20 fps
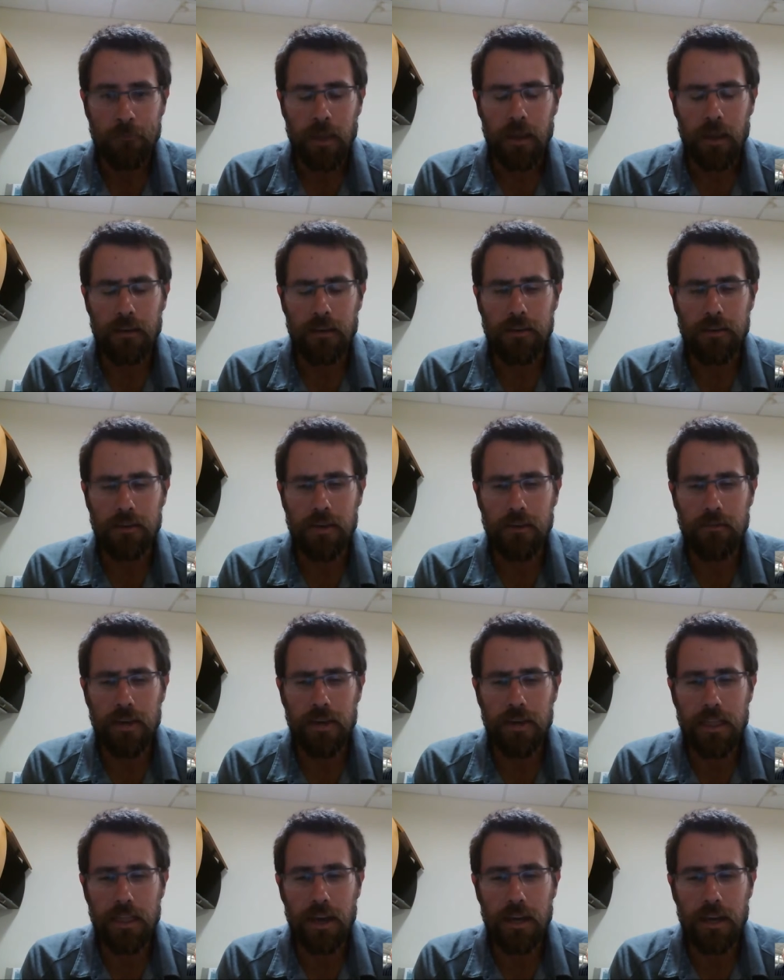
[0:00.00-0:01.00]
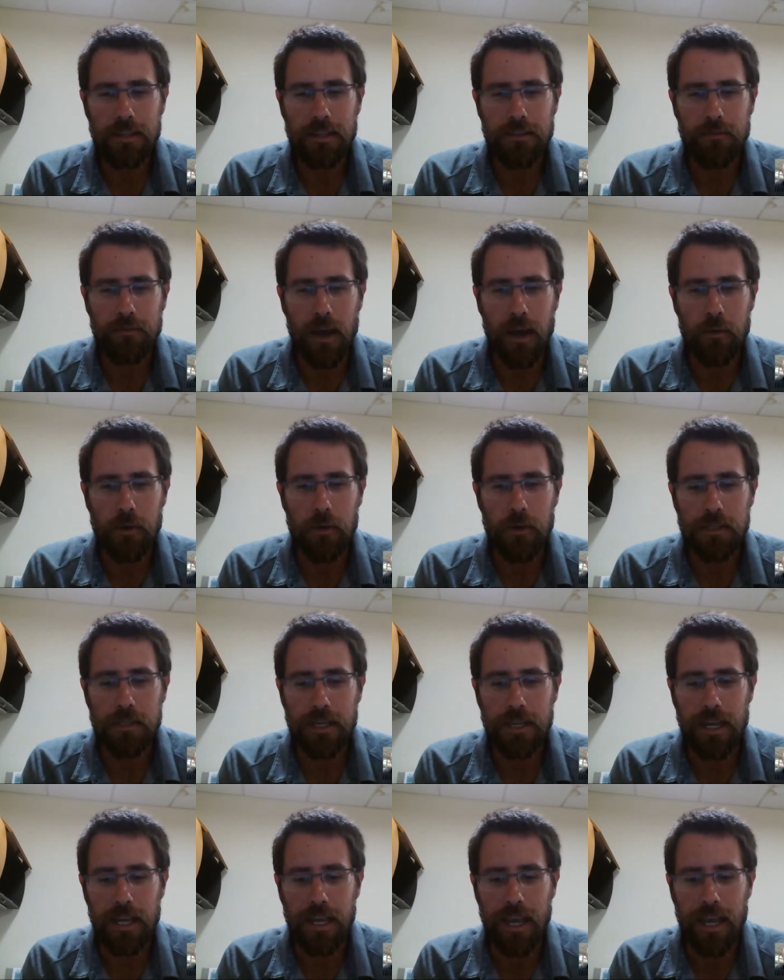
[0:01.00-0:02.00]
And do you have any thoughts if I were
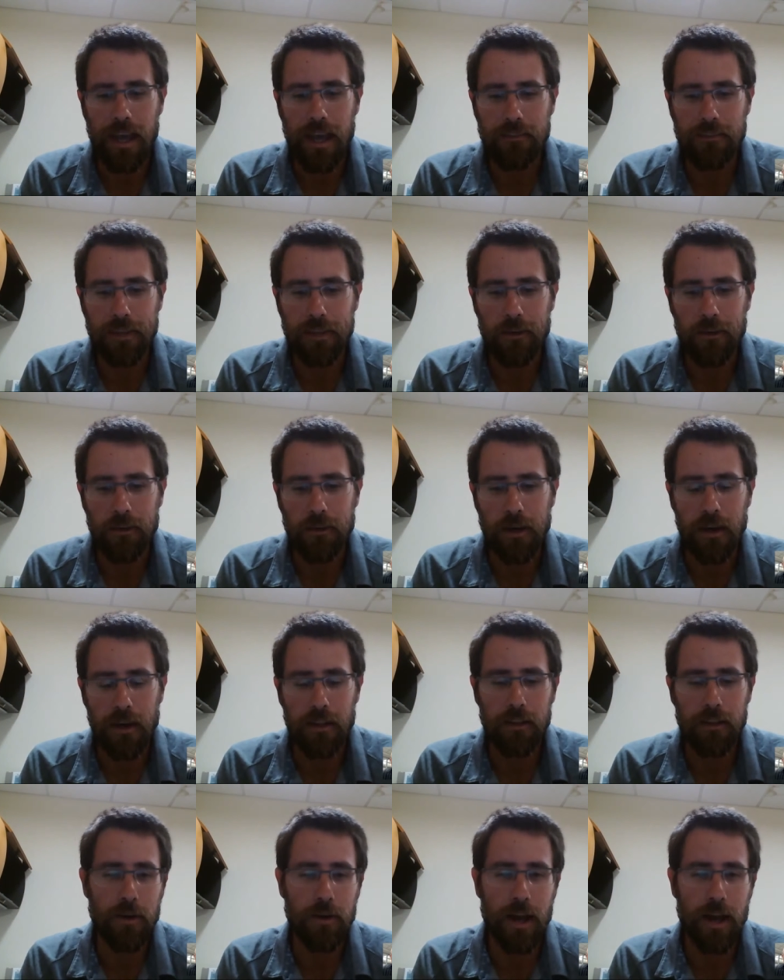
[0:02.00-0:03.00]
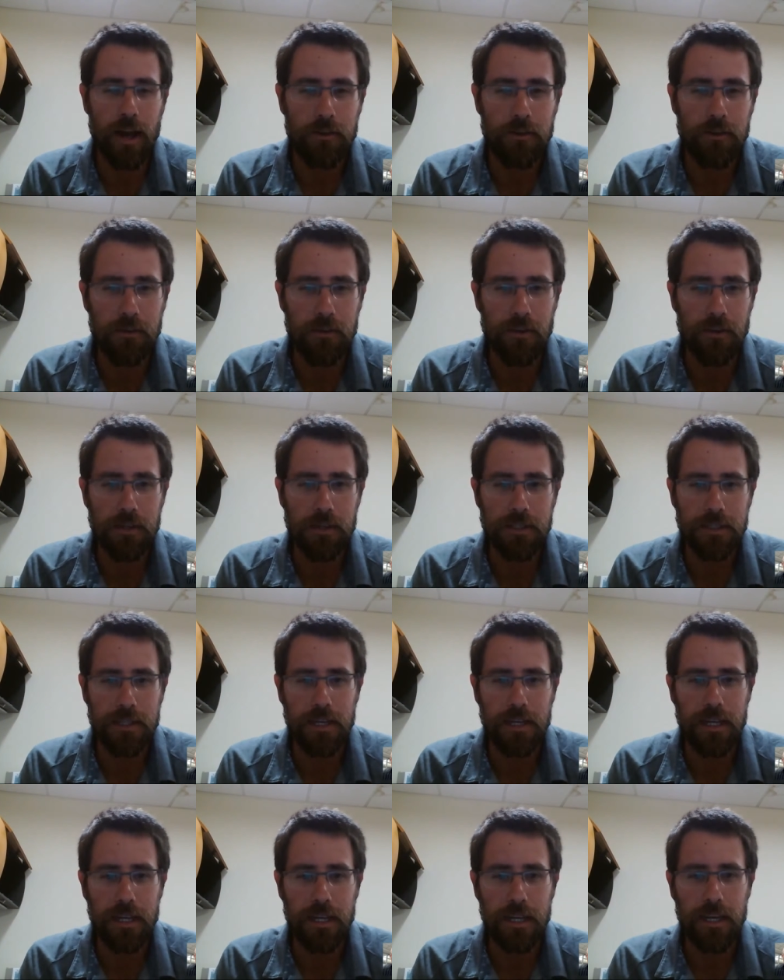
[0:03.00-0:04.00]
sitting at Colorado
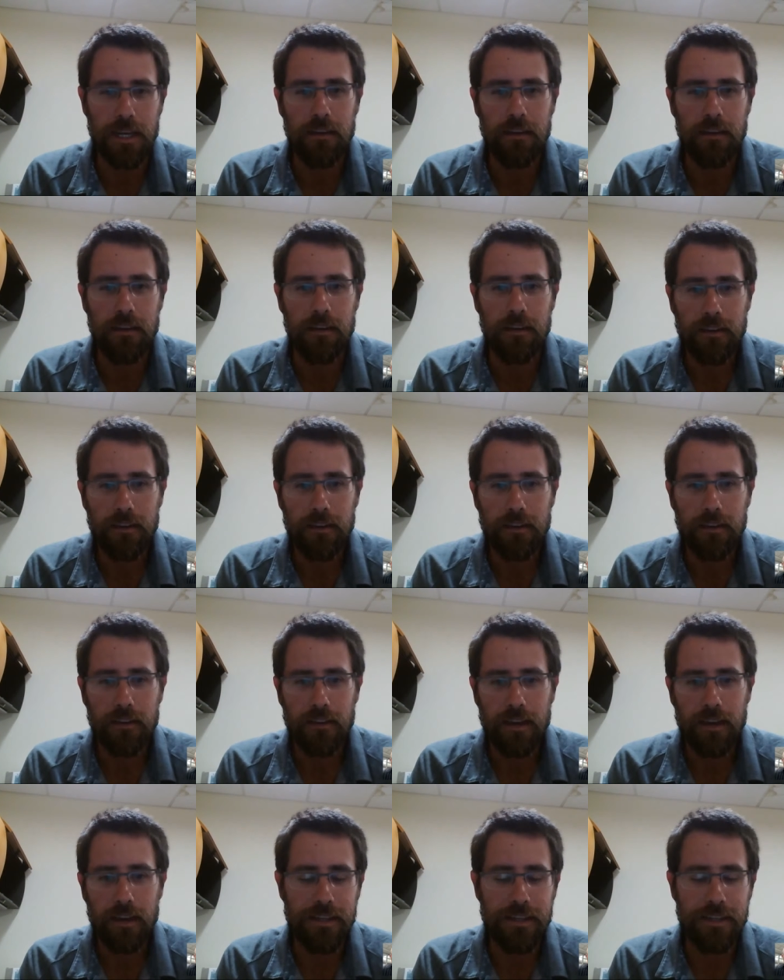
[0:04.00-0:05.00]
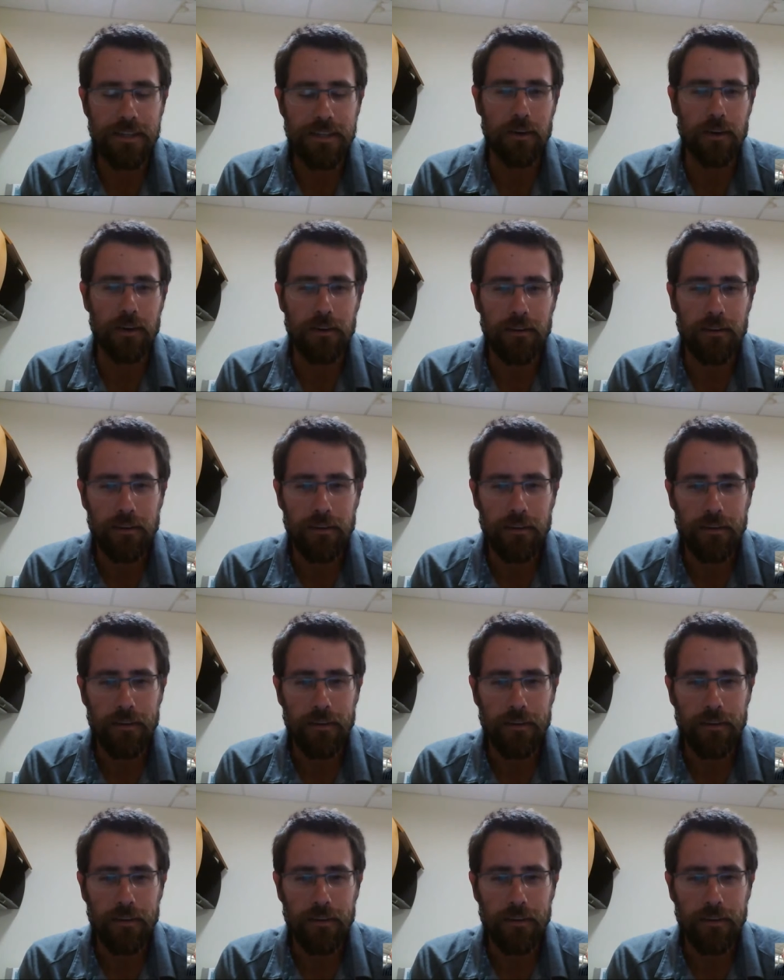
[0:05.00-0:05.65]
University in Denver,